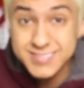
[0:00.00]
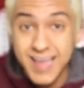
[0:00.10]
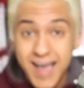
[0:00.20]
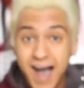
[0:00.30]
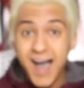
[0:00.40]
guys?
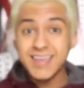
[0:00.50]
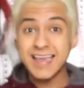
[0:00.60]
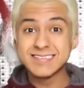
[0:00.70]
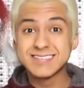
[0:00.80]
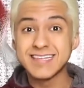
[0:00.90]
I
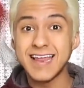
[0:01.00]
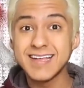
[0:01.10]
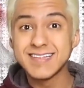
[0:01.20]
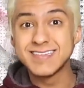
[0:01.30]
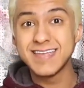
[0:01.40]
can
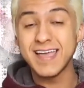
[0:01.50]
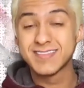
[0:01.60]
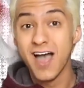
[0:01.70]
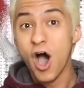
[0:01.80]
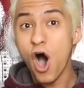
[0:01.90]
select the
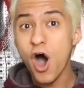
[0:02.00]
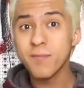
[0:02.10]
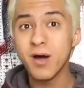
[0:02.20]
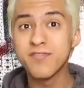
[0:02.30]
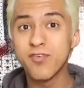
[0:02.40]
date
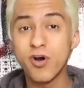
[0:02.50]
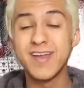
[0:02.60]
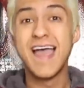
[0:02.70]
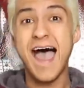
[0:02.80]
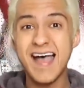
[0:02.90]
on my phone
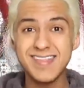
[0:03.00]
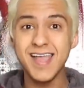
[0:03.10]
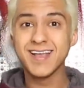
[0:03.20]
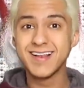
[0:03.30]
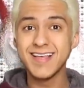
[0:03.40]
and
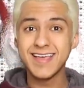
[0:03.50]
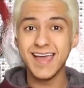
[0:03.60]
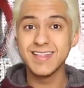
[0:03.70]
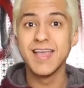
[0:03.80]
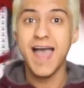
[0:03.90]
then click
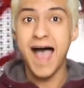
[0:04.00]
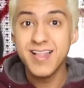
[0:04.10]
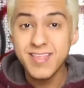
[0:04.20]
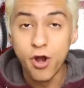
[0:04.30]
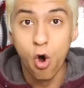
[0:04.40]
it
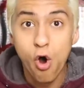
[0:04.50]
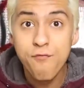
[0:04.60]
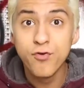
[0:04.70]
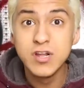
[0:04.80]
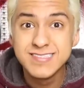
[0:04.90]
and then
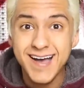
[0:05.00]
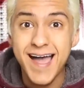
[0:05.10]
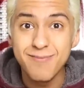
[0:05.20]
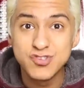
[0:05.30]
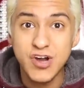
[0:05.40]
hopefully
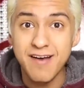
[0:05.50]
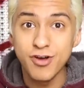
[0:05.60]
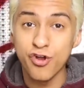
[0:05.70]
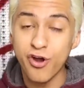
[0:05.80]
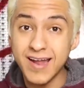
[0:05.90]
time
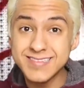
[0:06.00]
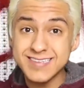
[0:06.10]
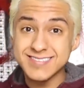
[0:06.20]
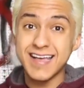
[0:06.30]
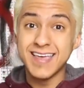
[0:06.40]
travel, alright,
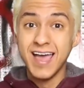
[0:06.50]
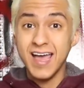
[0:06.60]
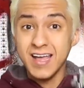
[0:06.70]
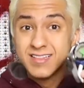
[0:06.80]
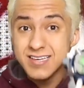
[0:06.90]
guys? Like,
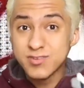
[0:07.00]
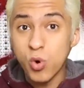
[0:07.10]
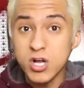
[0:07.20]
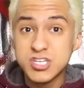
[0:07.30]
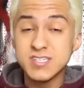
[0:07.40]
this
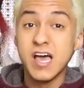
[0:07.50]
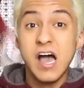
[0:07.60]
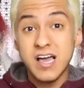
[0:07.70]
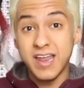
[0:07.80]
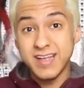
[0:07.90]
watch is
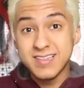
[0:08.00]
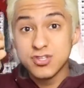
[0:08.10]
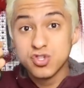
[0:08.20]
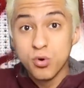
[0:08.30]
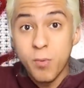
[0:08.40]

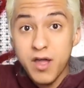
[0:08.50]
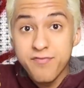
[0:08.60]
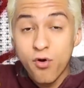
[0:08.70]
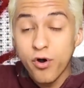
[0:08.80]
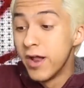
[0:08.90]
connected to my
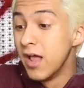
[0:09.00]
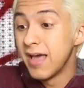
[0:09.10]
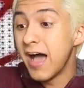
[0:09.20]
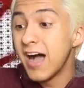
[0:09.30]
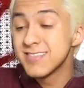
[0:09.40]
phone.
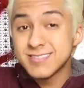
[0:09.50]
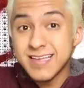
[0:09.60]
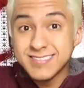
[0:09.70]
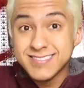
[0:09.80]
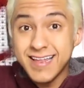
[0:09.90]
Like, I just
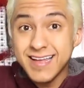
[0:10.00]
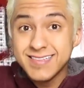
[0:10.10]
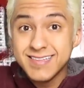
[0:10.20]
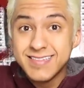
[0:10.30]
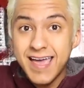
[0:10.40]
can select
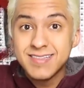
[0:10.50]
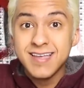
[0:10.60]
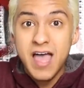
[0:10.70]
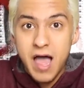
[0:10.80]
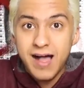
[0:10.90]
the
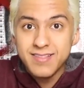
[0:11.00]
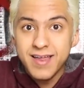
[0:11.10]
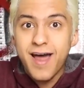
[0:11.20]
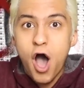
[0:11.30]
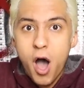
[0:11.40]
date and
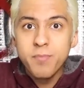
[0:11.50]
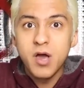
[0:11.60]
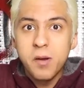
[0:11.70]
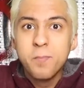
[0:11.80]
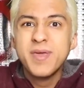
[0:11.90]
then I'm
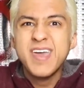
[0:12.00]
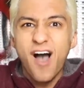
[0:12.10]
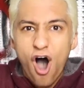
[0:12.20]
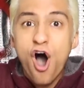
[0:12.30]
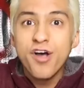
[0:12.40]
gonna
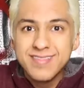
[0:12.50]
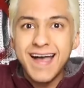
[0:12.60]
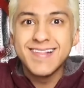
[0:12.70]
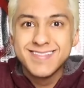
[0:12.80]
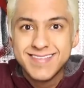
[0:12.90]
be on
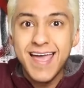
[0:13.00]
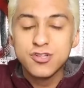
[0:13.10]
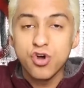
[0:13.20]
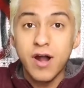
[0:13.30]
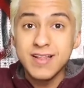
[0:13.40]
that
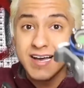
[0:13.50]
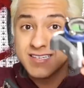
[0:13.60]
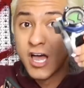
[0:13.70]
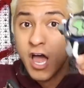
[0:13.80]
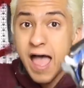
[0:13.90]
date, alright,
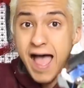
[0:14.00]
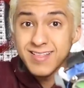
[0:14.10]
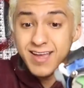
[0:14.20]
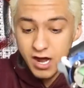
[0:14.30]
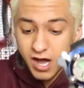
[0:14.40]
guys?
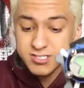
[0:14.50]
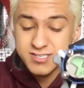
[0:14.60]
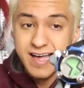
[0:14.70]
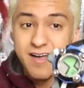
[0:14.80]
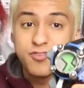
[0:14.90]
And then I
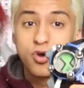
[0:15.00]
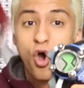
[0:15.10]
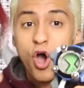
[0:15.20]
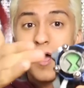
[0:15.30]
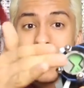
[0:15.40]
just have to